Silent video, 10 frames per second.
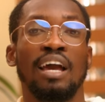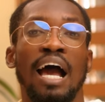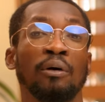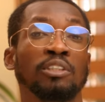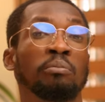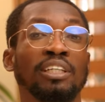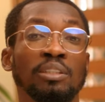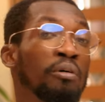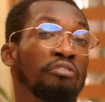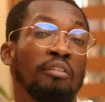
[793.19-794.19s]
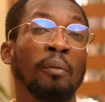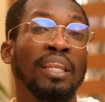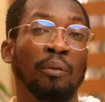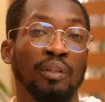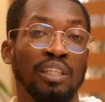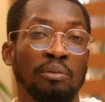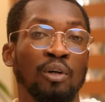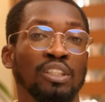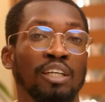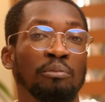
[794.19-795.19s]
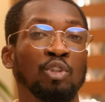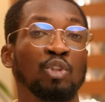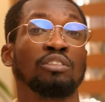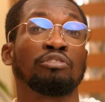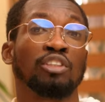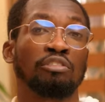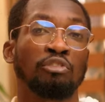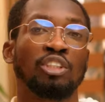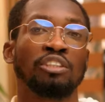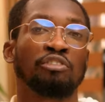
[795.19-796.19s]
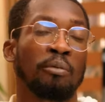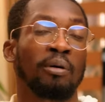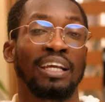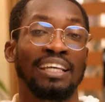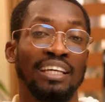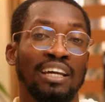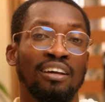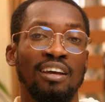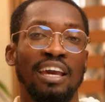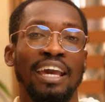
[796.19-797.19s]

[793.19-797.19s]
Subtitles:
I was much more familiar with it because I've been shooting for the Fuji for about a year